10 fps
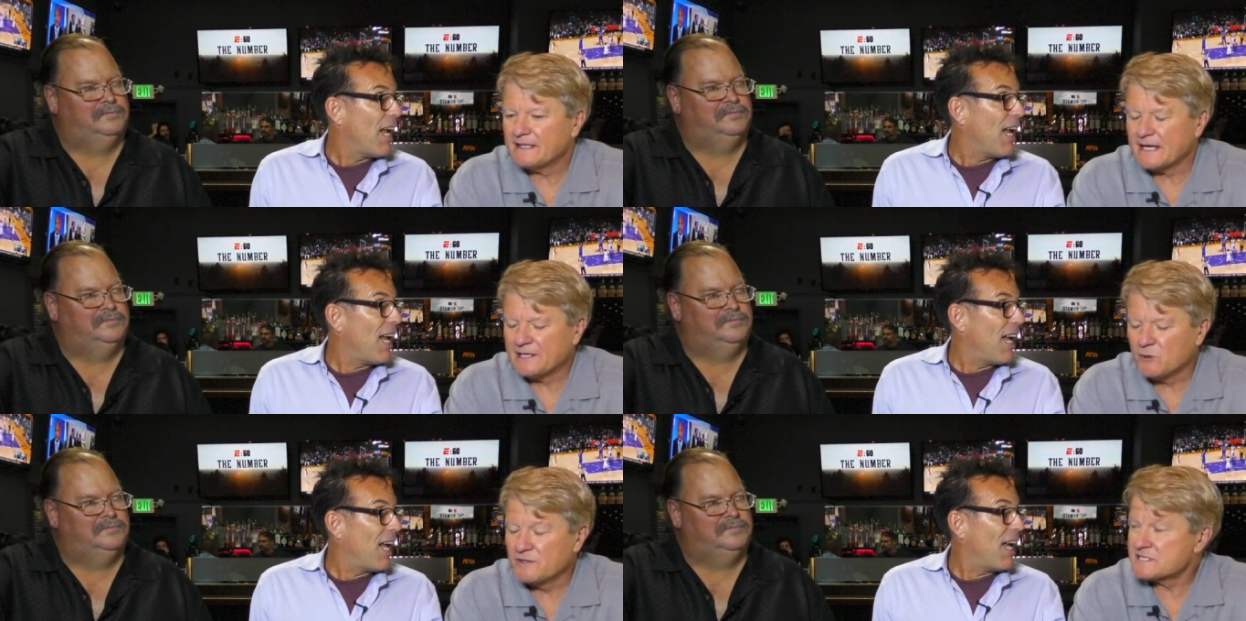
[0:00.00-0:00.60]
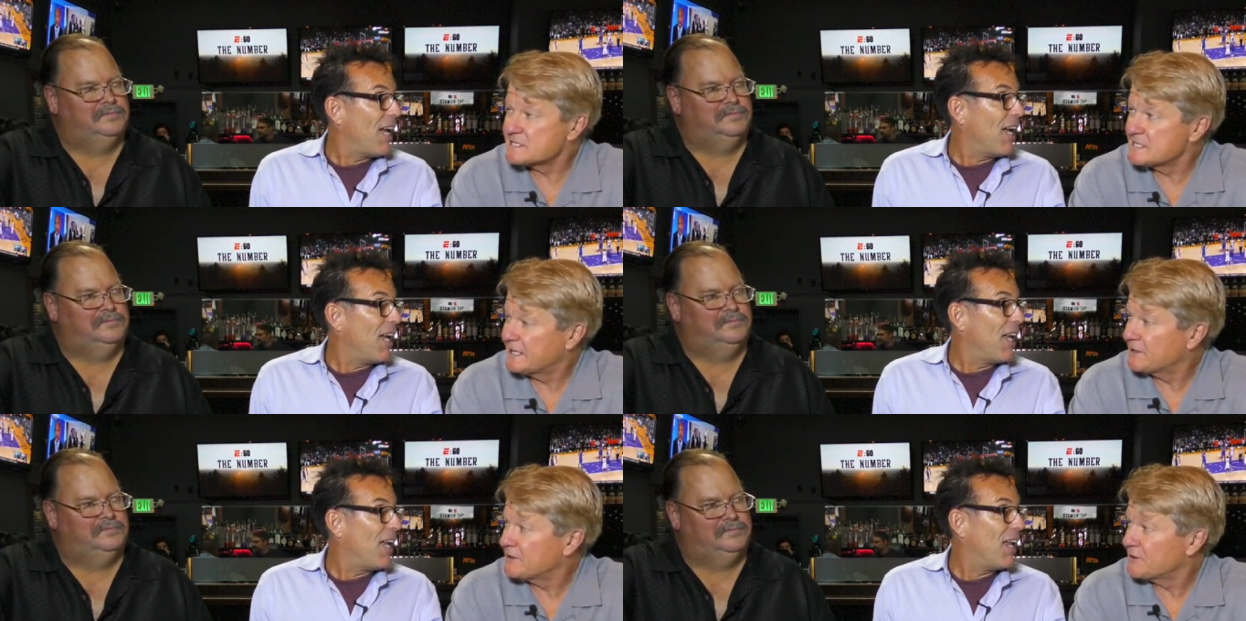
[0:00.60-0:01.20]
Speaker 1: I know this is
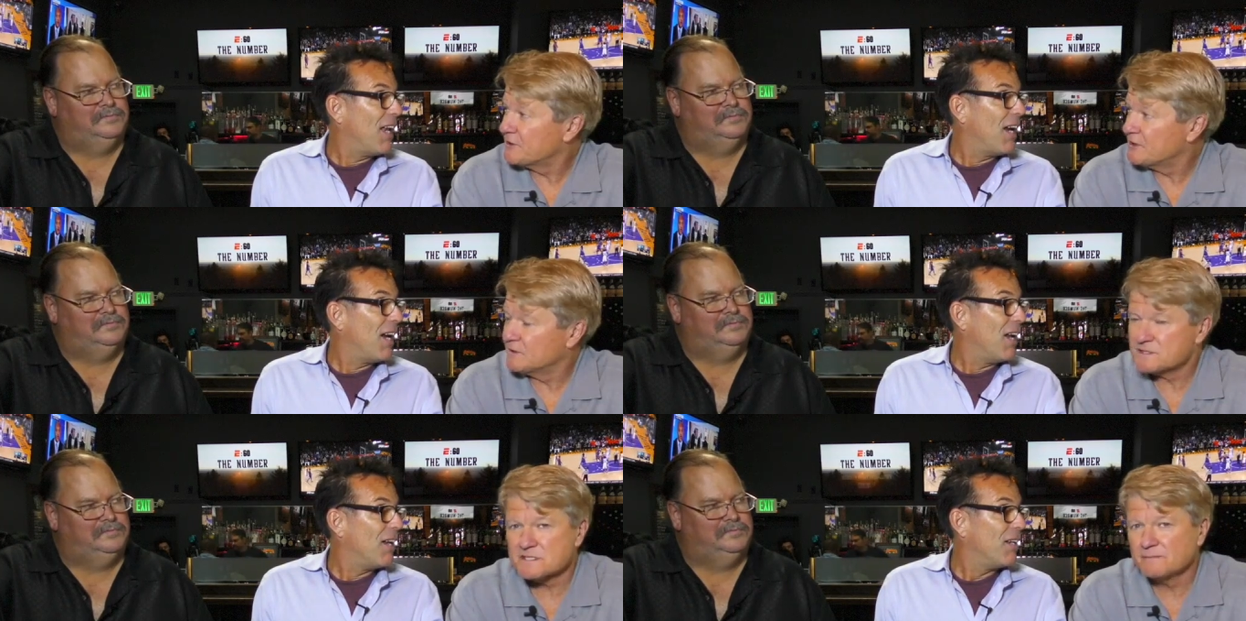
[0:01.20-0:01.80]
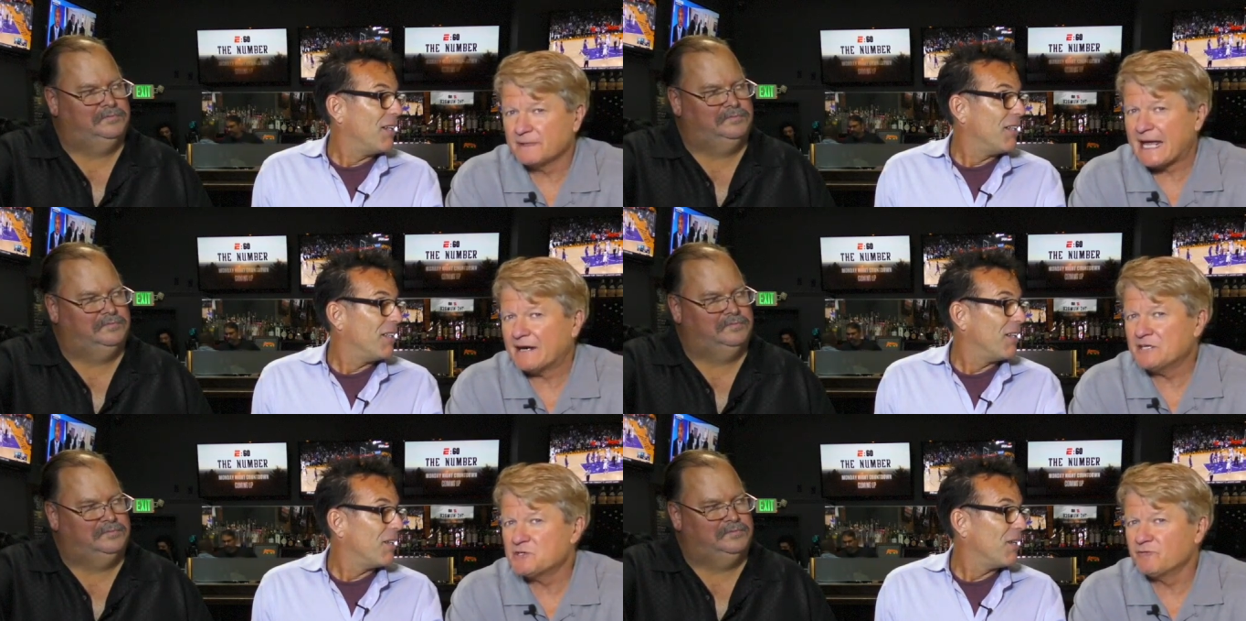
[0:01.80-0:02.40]
not on our notes, but how
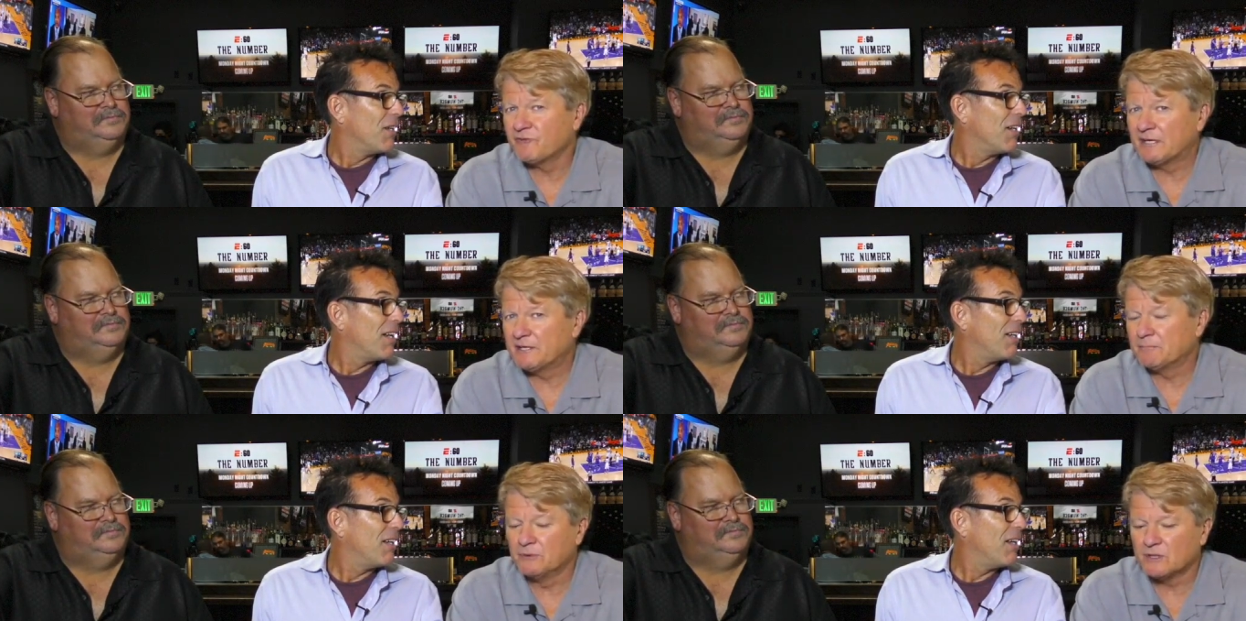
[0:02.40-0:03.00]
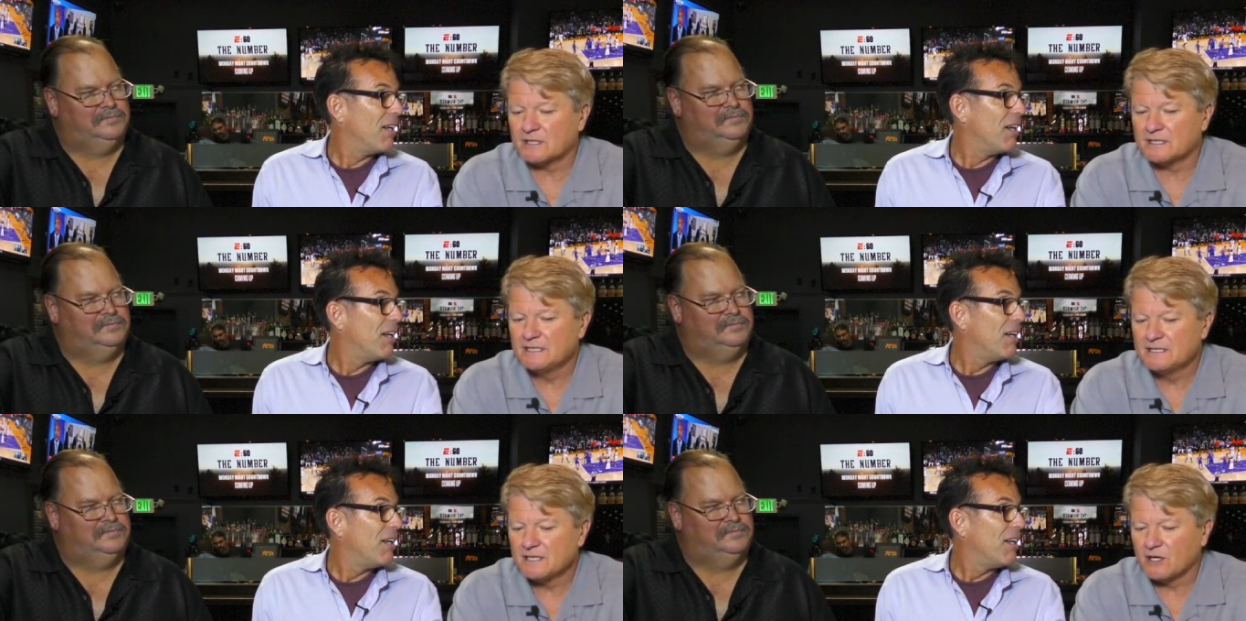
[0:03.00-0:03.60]
did you fund a book
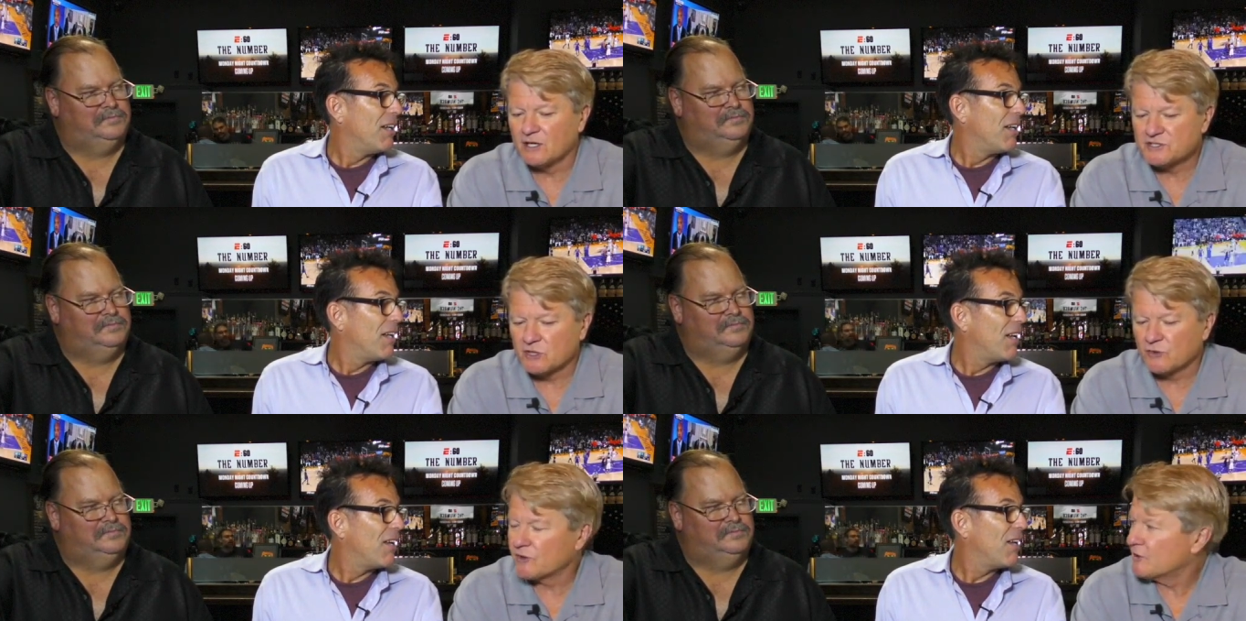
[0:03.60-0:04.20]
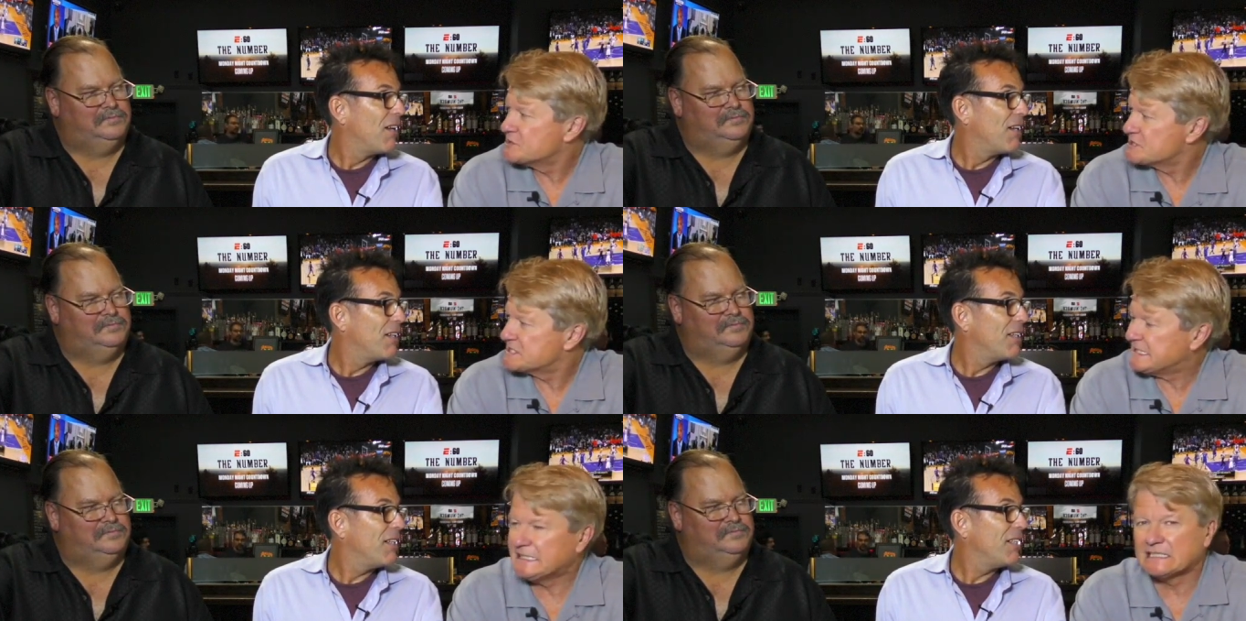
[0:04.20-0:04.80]
uh, to go to
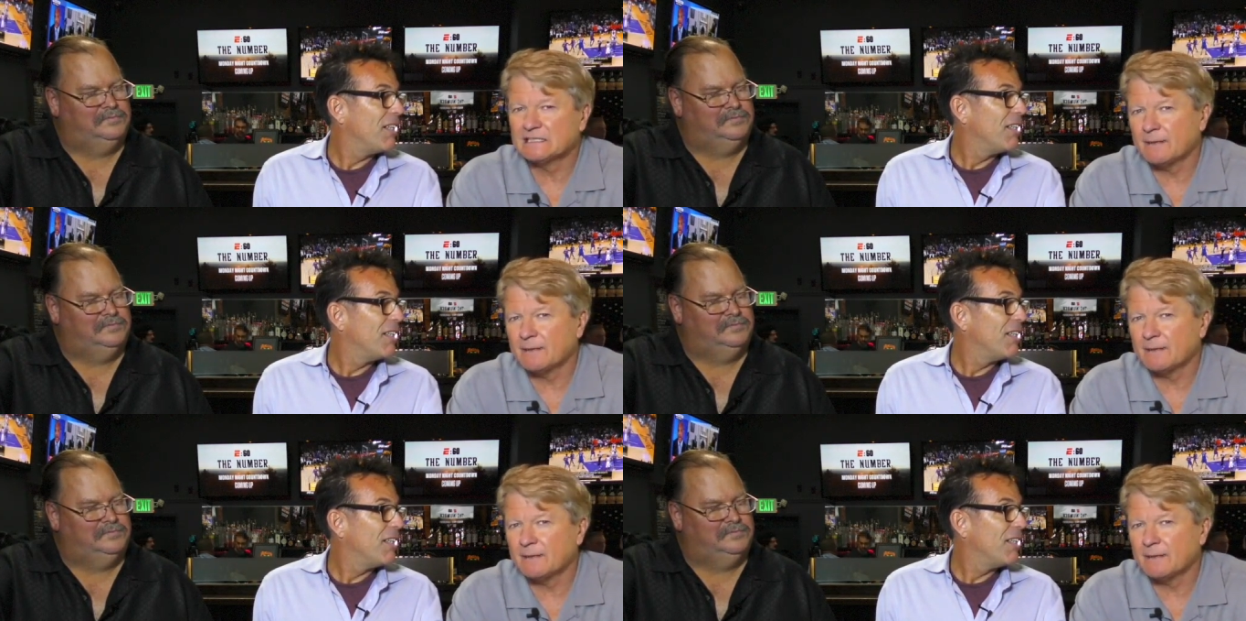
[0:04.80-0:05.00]
Argentina?